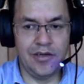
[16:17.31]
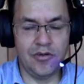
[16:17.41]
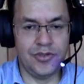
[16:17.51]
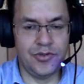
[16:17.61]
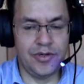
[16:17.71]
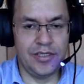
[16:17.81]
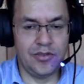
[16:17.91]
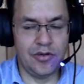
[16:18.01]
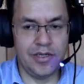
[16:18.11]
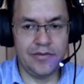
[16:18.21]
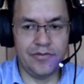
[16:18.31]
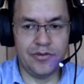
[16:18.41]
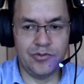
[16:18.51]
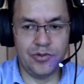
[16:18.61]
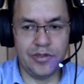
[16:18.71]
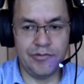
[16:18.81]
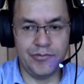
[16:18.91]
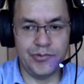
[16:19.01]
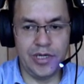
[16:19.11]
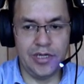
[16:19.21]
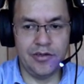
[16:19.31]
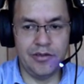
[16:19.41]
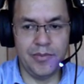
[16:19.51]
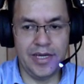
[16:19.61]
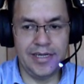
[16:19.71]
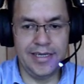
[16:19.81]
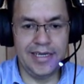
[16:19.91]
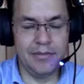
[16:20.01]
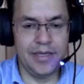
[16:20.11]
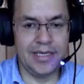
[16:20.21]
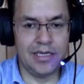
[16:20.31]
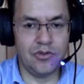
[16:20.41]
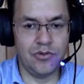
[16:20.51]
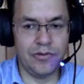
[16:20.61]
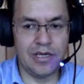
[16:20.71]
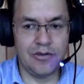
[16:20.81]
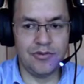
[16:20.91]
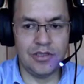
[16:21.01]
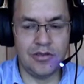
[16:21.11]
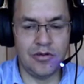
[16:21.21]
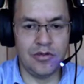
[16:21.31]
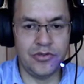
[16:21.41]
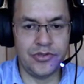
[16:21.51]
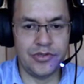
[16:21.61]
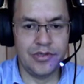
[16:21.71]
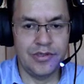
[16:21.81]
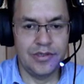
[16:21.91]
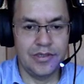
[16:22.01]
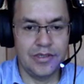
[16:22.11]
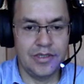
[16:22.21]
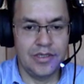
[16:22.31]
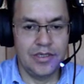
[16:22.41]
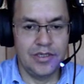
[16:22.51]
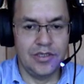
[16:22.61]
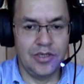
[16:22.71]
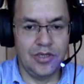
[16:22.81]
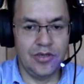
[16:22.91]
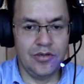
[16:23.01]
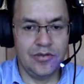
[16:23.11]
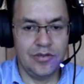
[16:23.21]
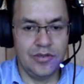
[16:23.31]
Also I sold that for really good money. I make like $2,000, you know.